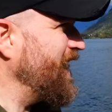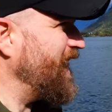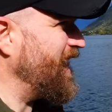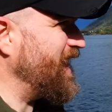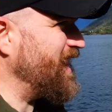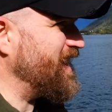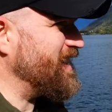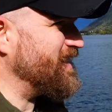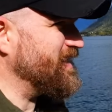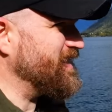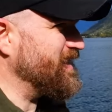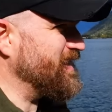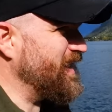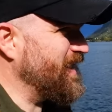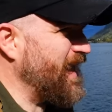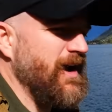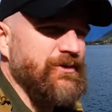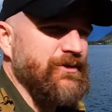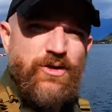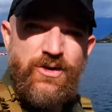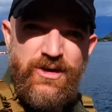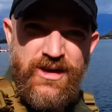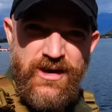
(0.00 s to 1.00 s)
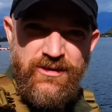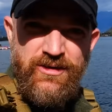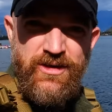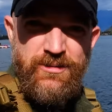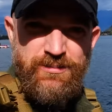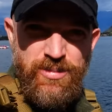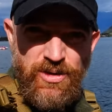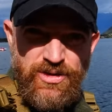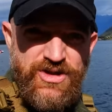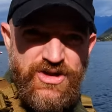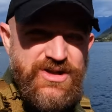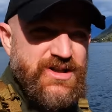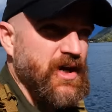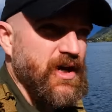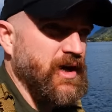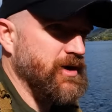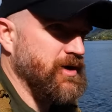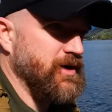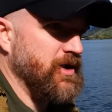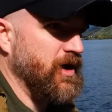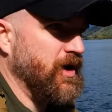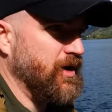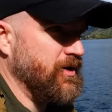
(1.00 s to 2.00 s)
And after leaving
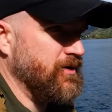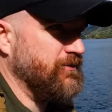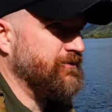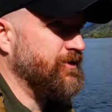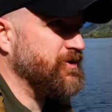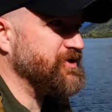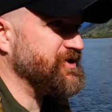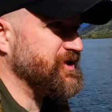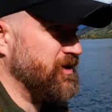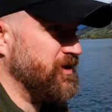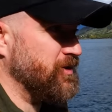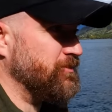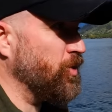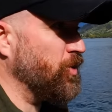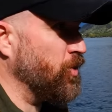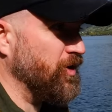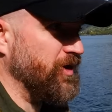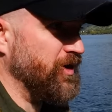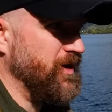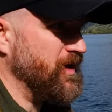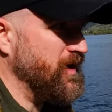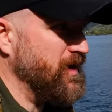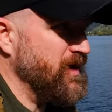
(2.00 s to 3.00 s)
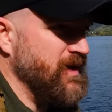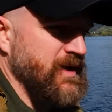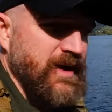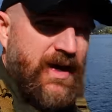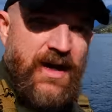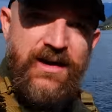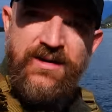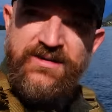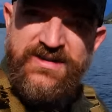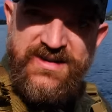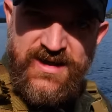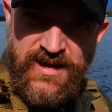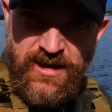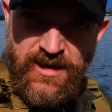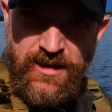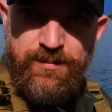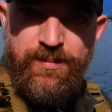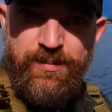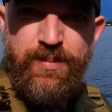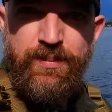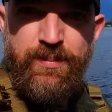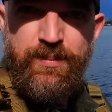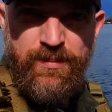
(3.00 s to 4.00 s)
Berchtesgaden, the 101st Airborne kind of set
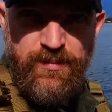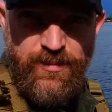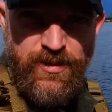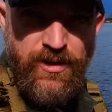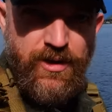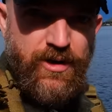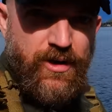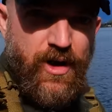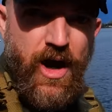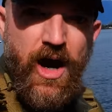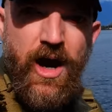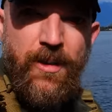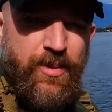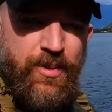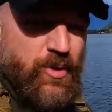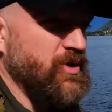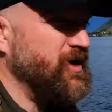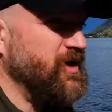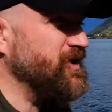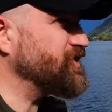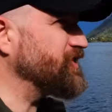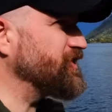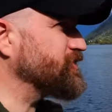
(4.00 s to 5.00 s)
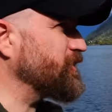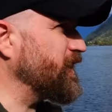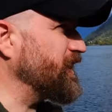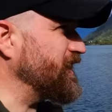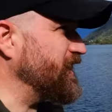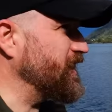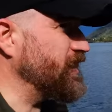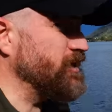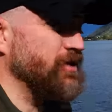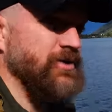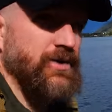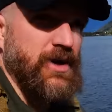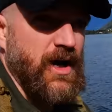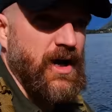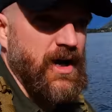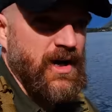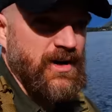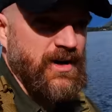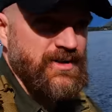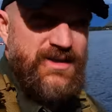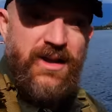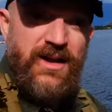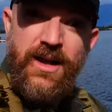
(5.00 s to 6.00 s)
up their operations right here.
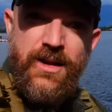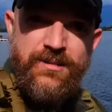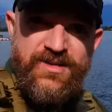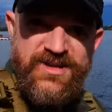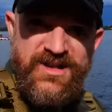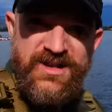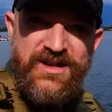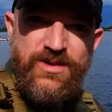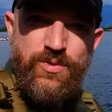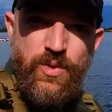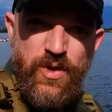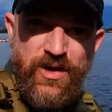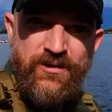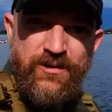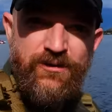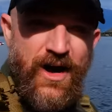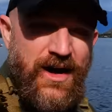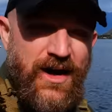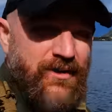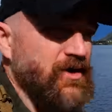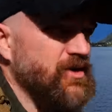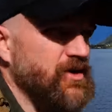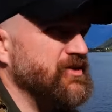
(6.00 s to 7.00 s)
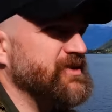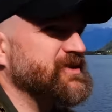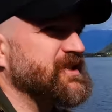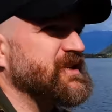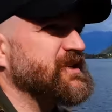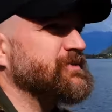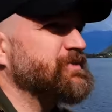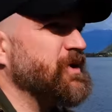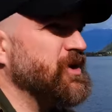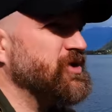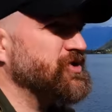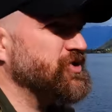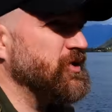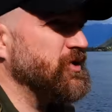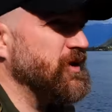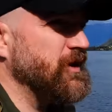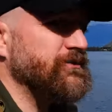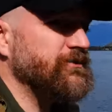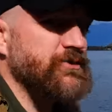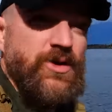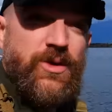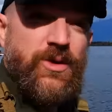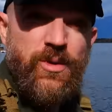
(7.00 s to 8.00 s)
Zell am See is where the 506th Parachute
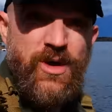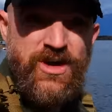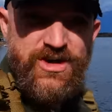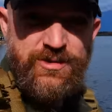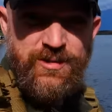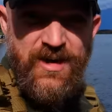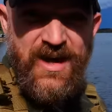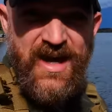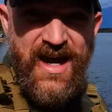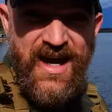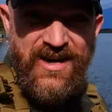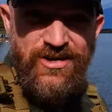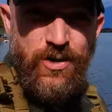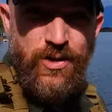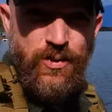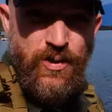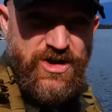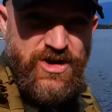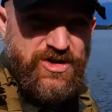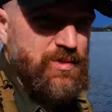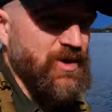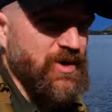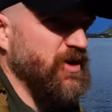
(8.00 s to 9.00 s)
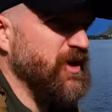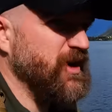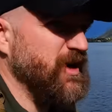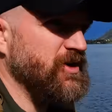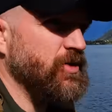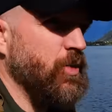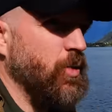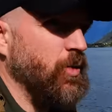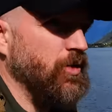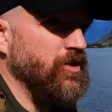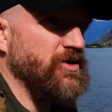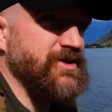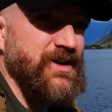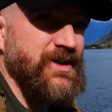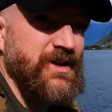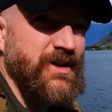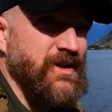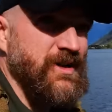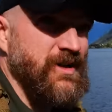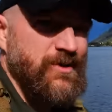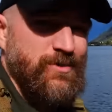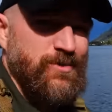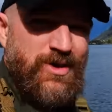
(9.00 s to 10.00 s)
Infantry Regiment had their regimental headquarters,
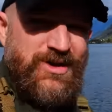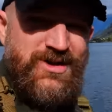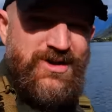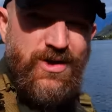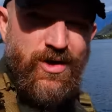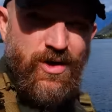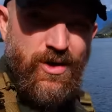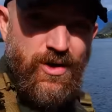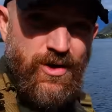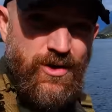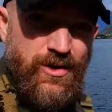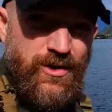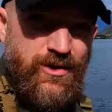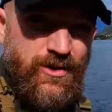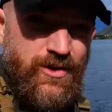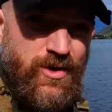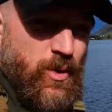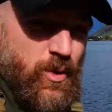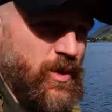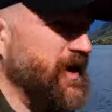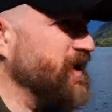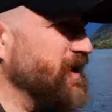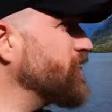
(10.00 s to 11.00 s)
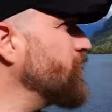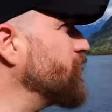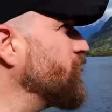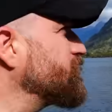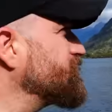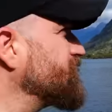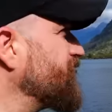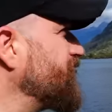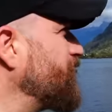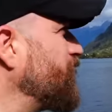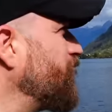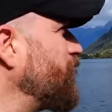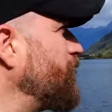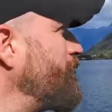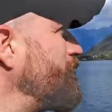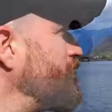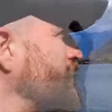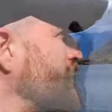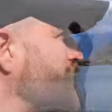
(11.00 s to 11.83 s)
a place called the Grand Hotel.